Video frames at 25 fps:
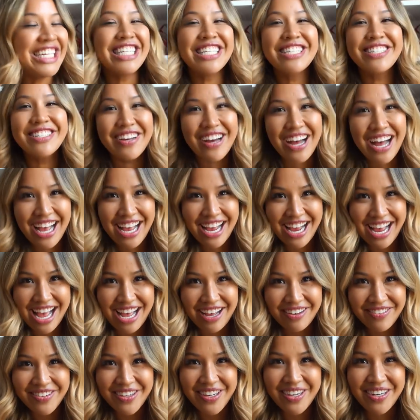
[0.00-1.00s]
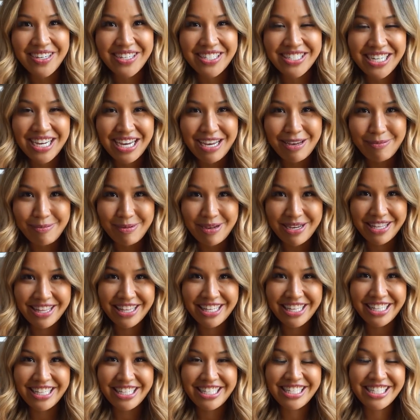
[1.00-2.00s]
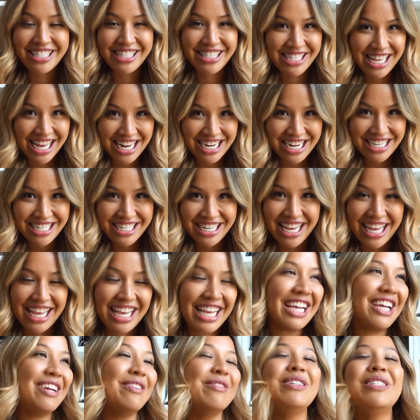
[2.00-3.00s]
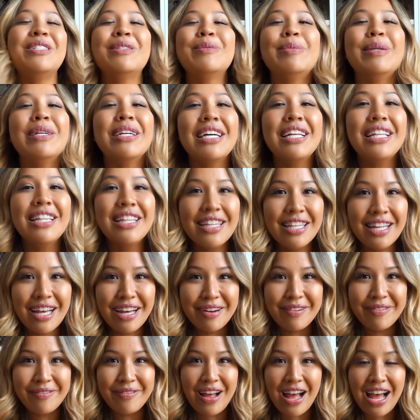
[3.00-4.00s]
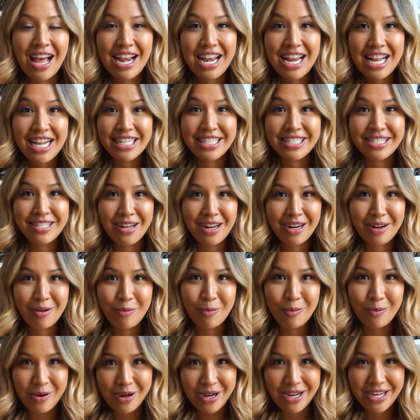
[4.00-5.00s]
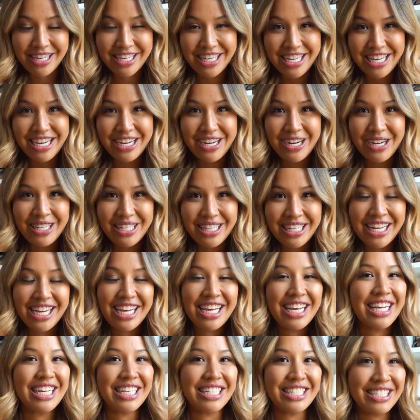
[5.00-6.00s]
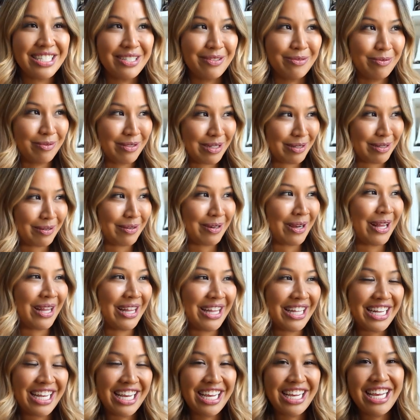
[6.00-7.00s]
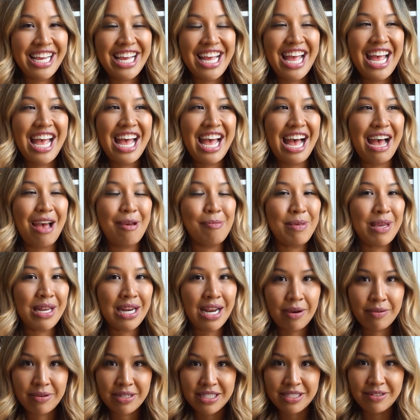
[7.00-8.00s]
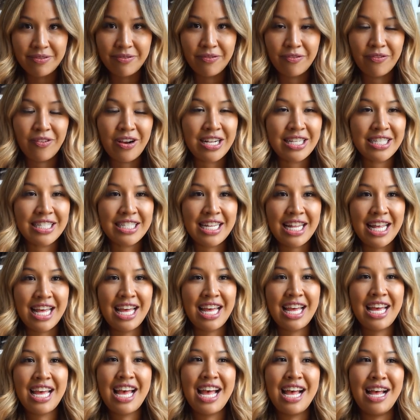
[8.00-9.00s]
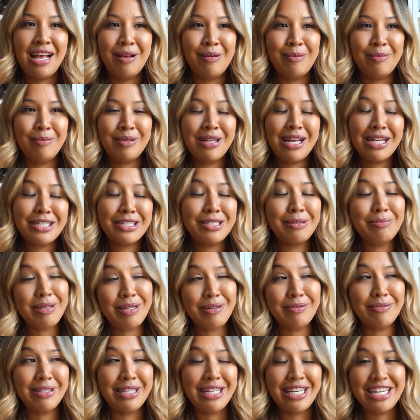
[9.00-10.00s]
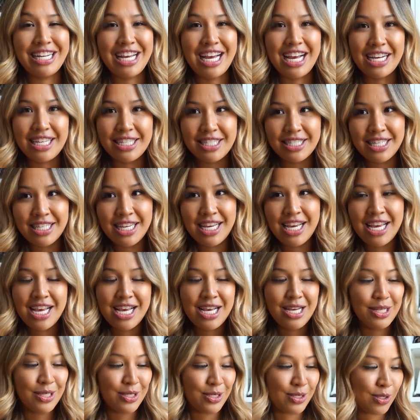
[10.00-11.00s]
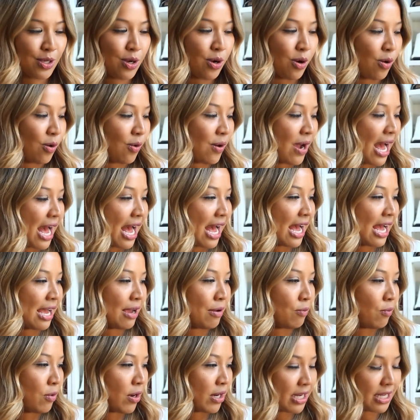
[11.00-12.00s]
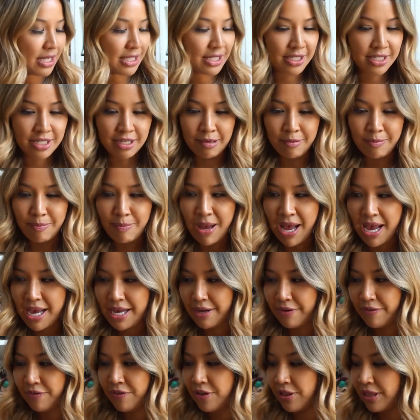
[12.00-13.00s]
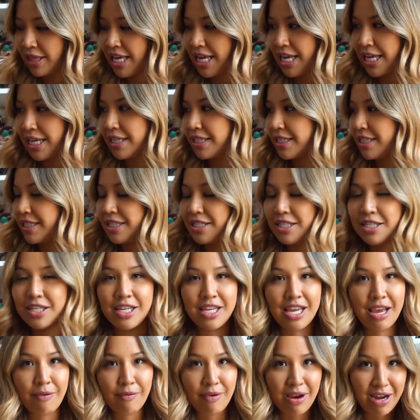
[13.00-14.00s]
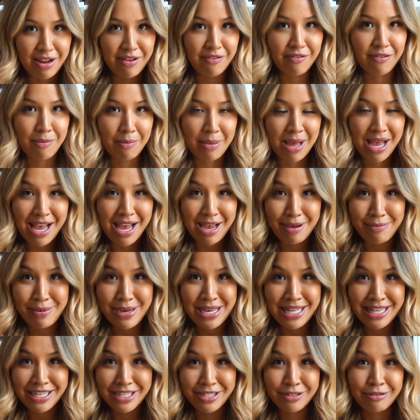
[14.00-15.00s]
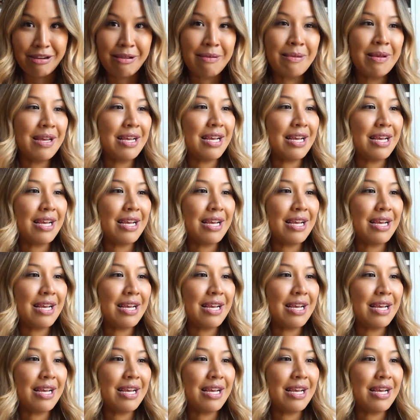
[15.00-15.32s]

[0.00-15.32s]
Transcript: So I am going to Ibiza this Sunday, which will be a lot of fun. It's not a working holiday, it's a real holiday. I'm meeting up with some friends there, and um, that should be really nice. So I wanted to buy a few things to get ready for my Ibiza trip.